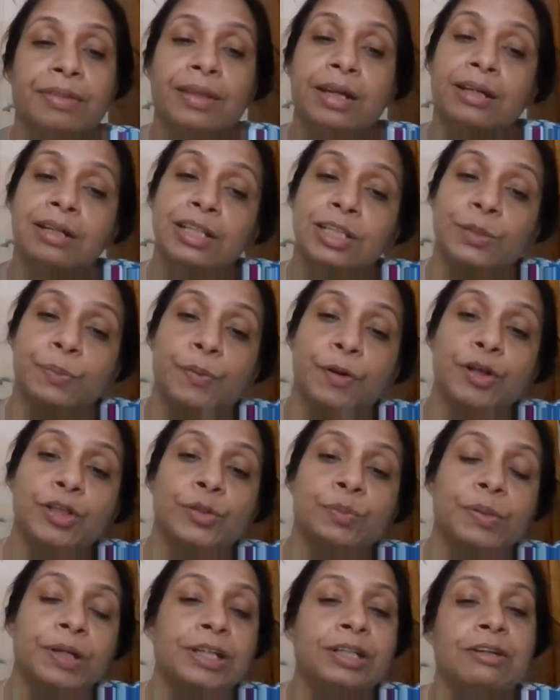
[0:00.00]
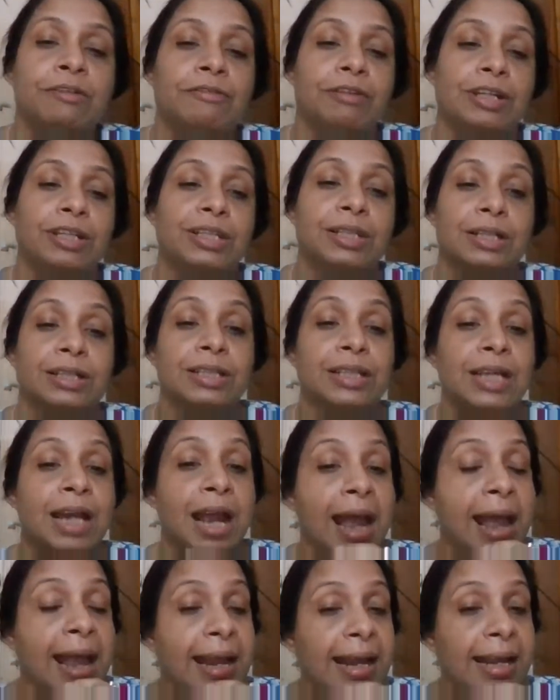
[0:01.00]
That is prospective research.
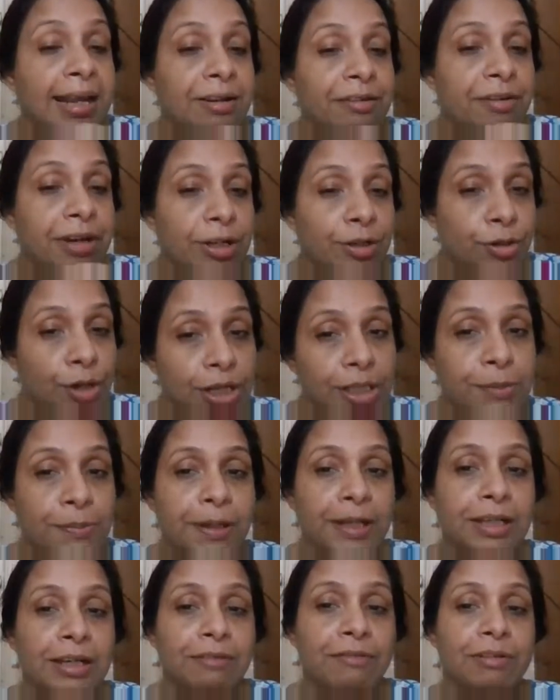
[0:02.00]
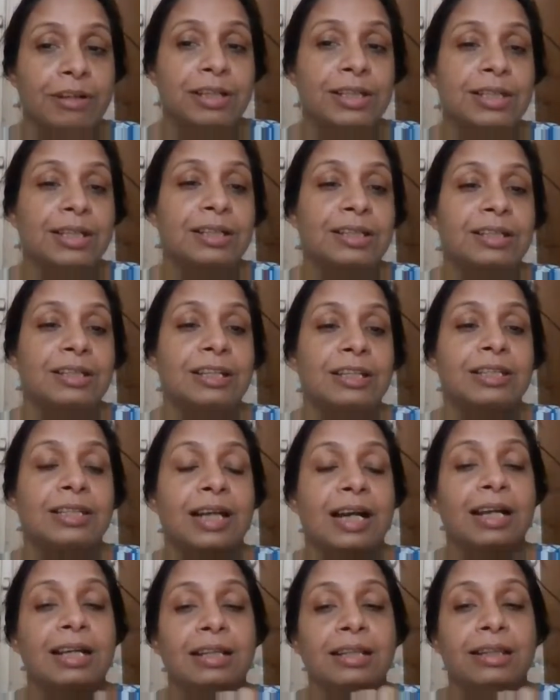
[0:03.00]
In retrospective research
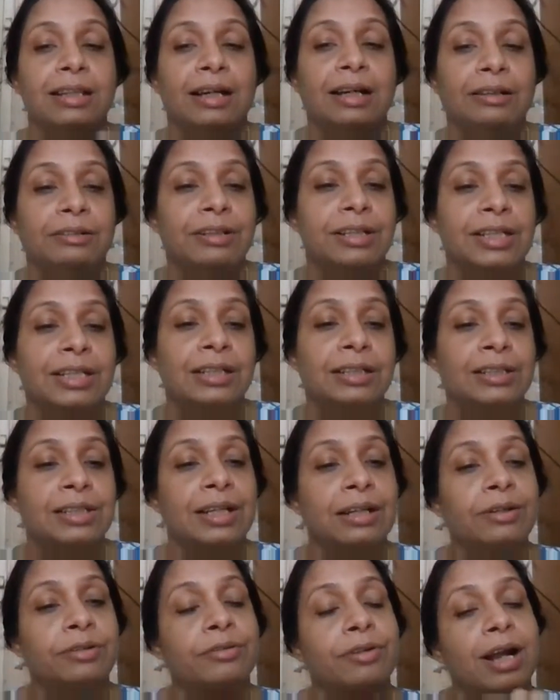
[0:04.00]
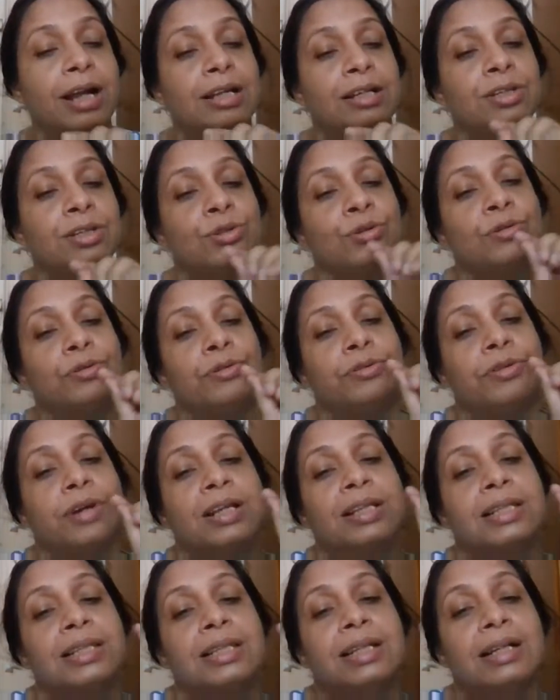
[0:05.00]
design, the researcher tries to
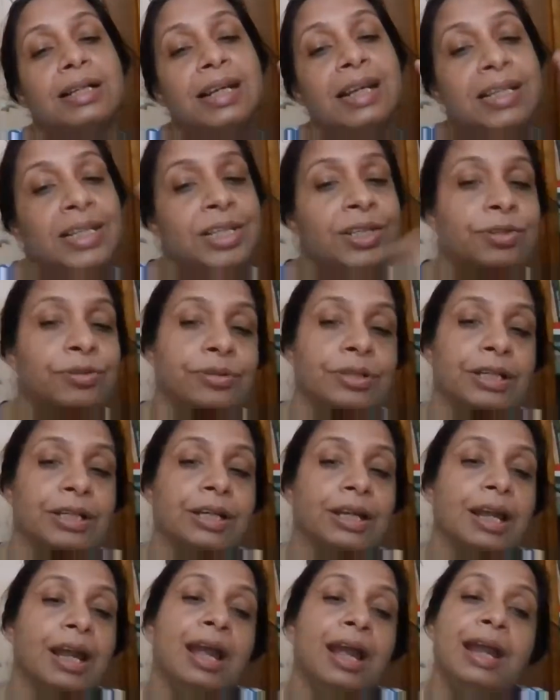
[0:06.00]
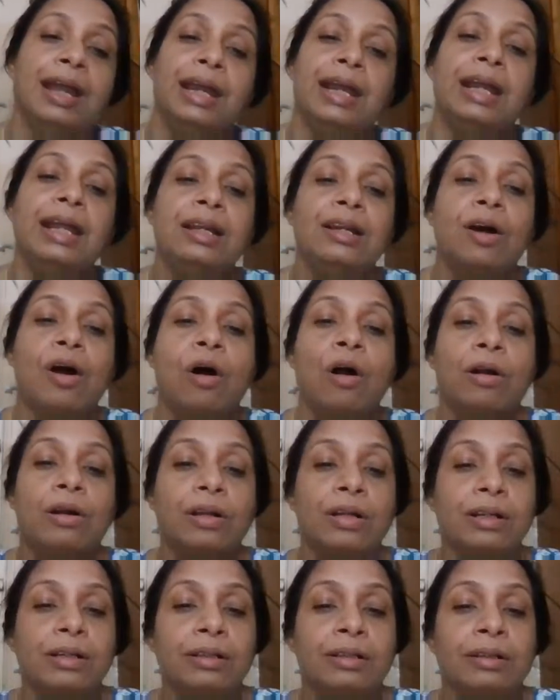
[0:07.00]
trace the history in
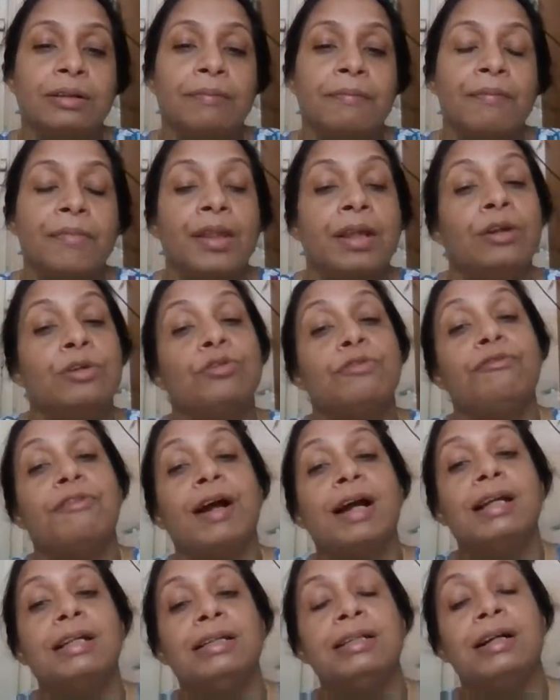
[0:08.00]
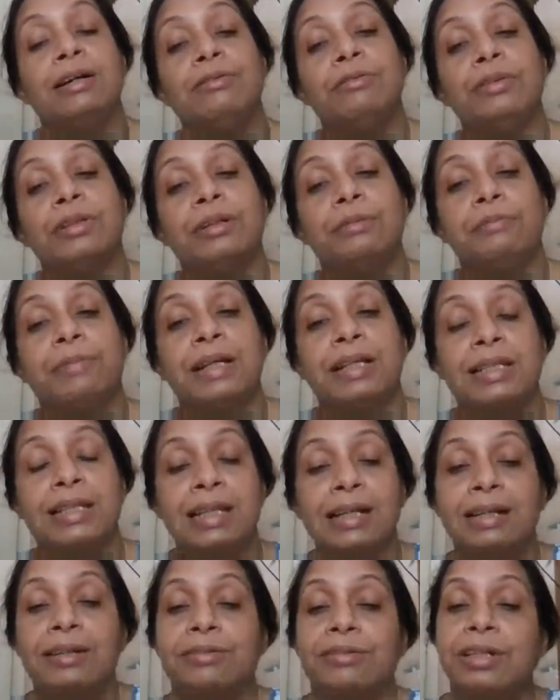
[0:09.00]
order to find out the
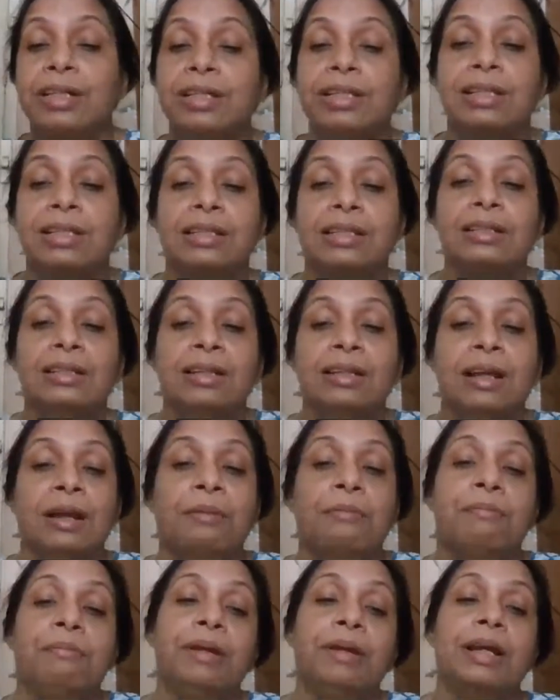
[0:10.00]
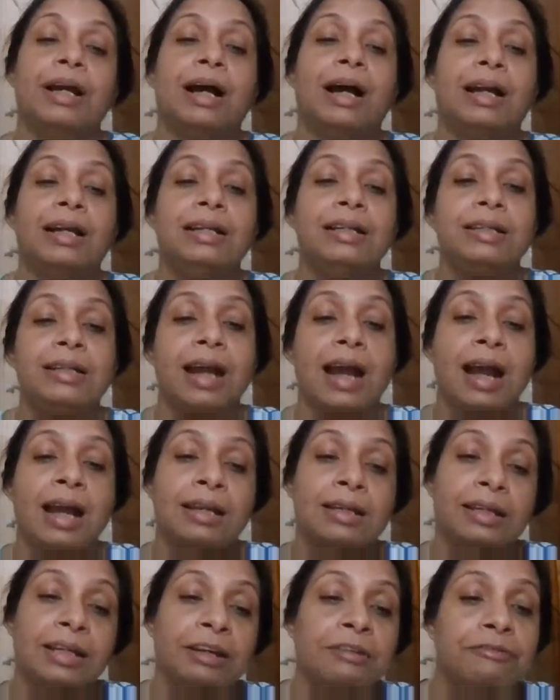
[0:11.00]
basic reason behind
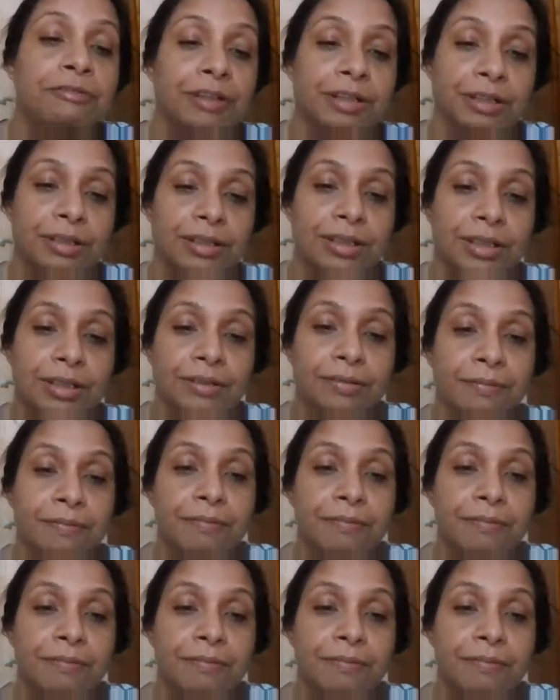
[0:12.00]
an event.